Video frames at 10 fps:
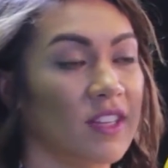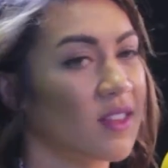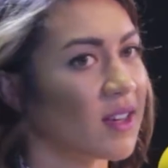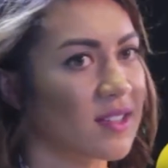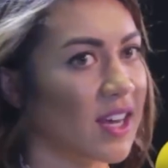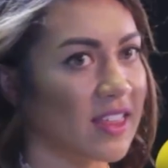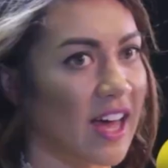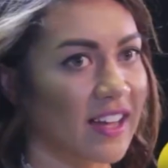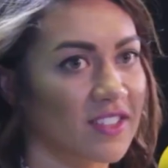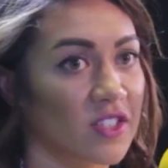things like
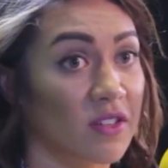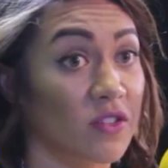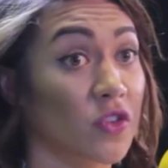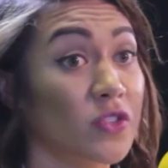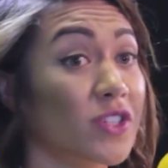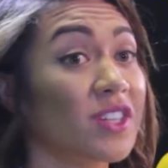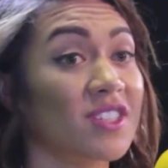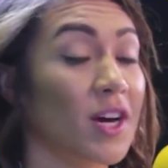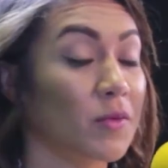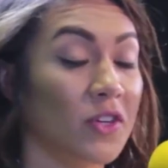that. So those are the
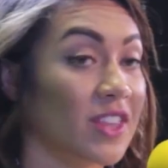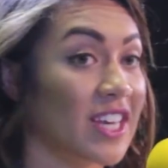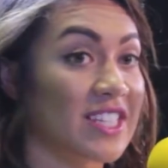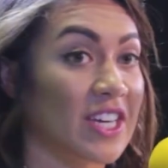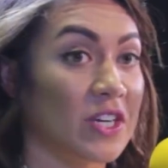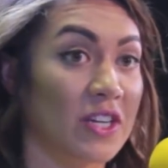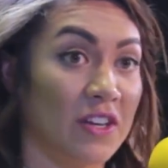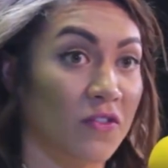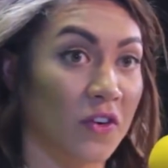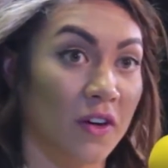top 3 things that you
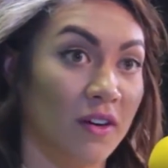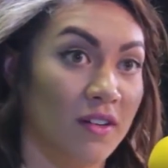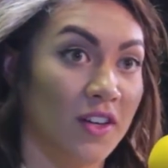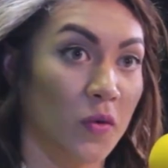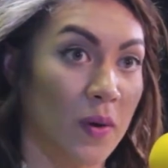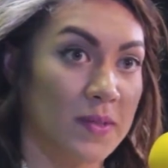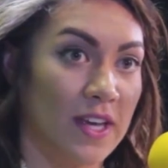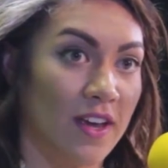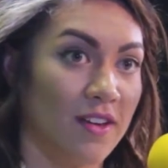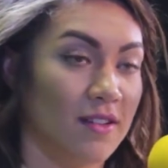need for your
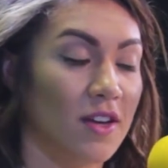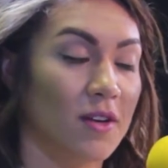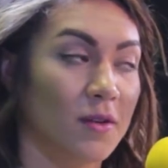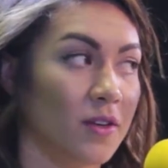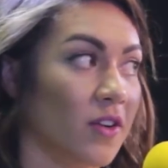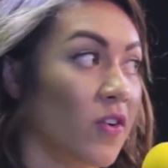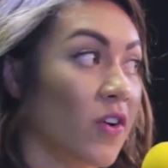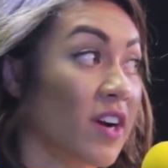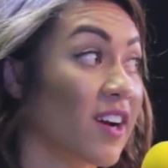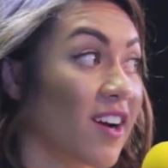website.
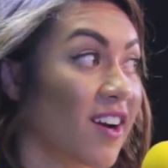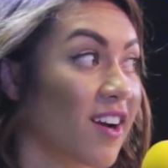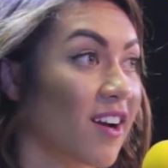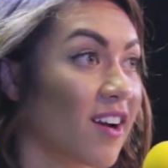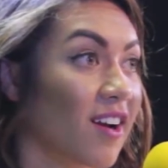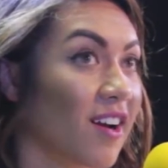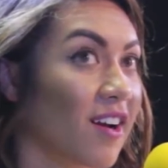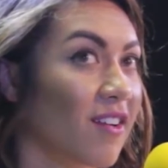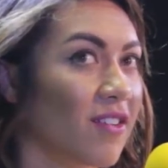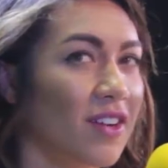
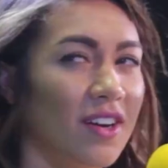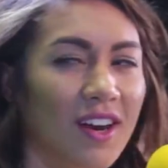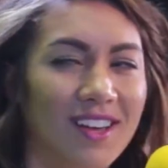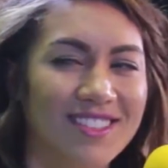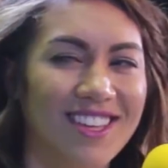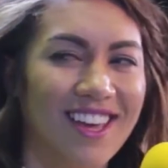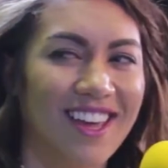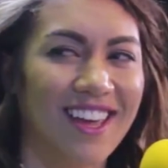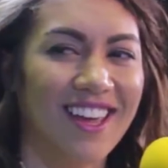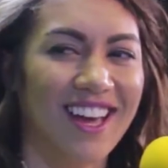What did I
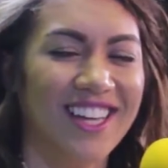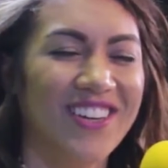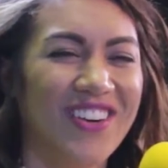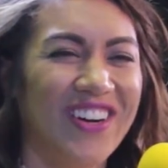say? Be